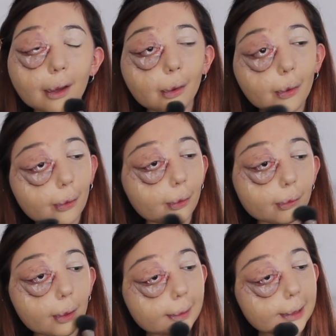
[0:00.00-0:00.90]
oh,
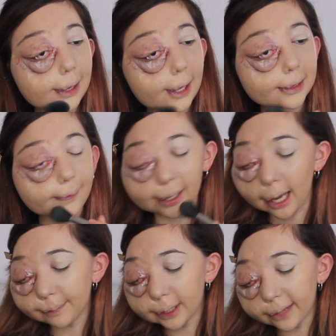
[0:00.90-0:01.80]
what would I like to be?
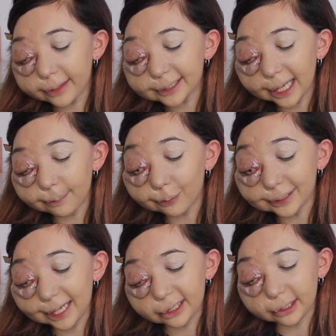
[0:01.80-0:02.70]
I mean, I think
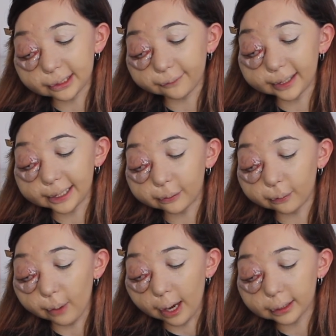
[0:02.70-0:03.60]
teleportation is a really
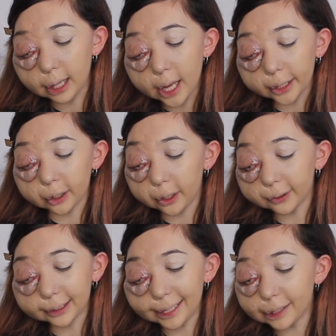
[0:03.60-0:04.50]
cool one. You know, you
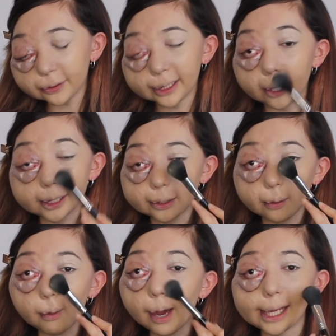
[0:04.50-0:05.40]
could literally go to
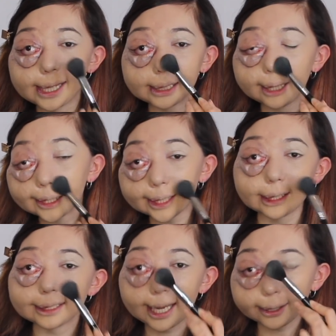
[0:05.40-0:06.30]
Hawaii like
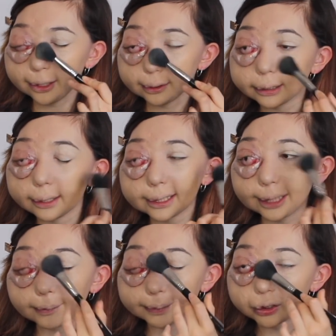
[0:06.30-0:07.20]
in a second. I think
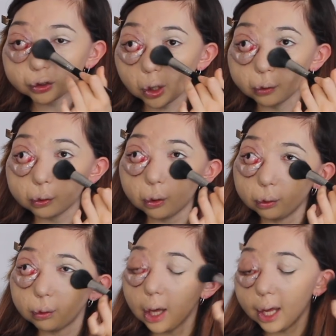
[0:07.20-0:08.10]
that would be so
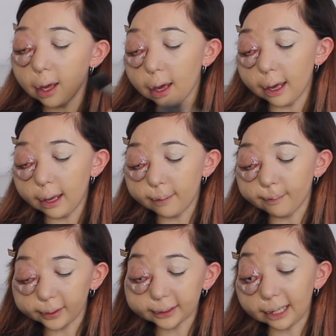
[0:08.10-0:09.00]
cool
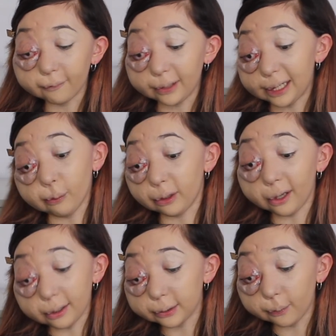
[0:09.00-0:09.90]
because I really want to
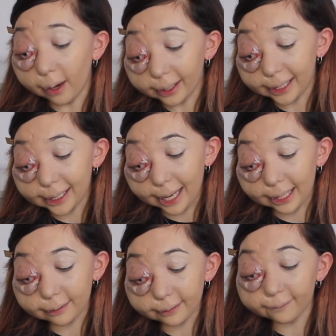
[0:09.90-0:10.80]
go to Hawaii
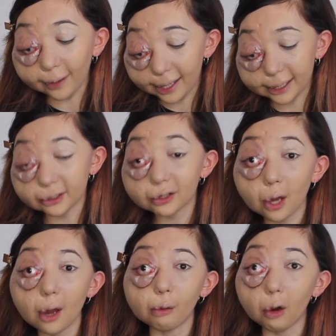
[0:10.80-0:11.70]
and the flight is
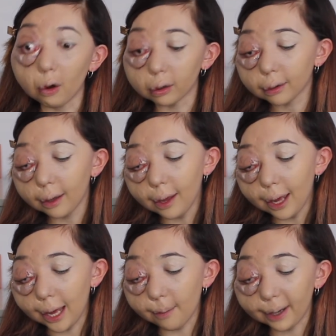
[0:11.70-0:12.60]
so long
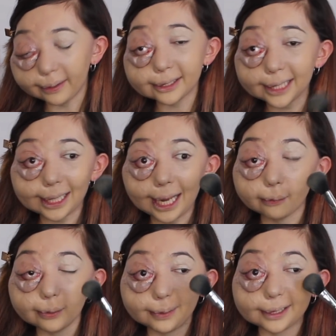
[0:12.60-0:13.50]
and the jet
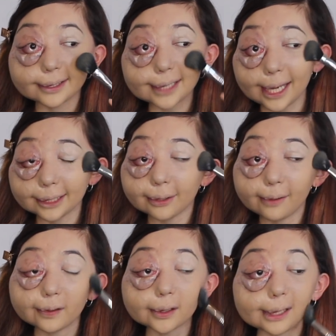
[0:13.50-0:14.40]
lag would be insane. So
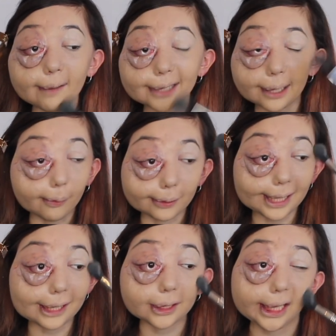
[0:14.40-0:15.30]
if you could have
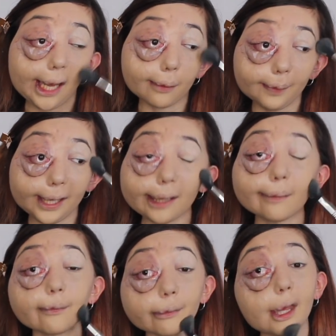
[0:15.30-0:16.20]
teleportation, that would be
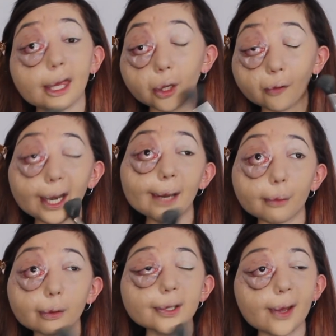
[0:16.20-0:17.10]

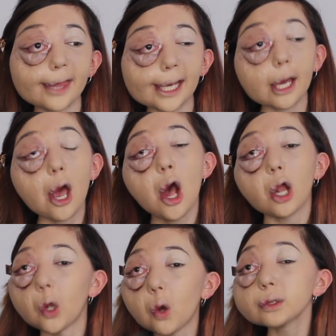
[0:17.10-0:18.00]
incredible. So I think
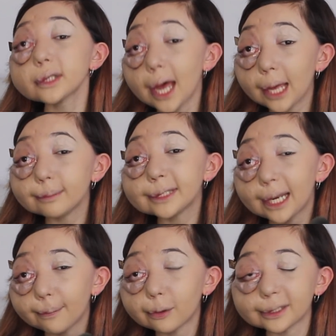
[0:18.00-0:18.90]
long-term
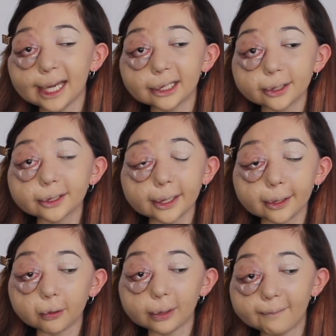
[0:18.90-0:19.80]
teleportation so
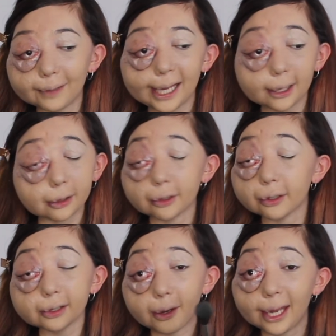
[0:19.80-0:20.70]
that you're never late and you
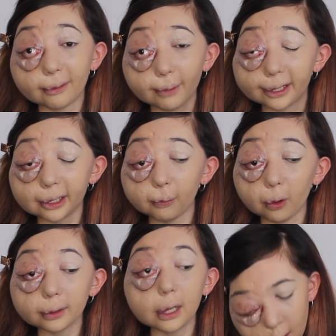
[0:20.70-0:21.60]
could go anywhere that you
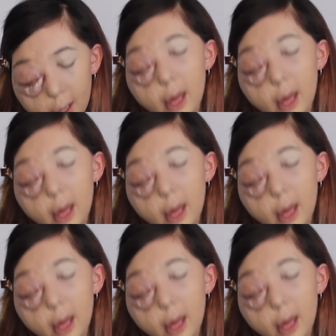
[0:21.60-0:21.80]
want.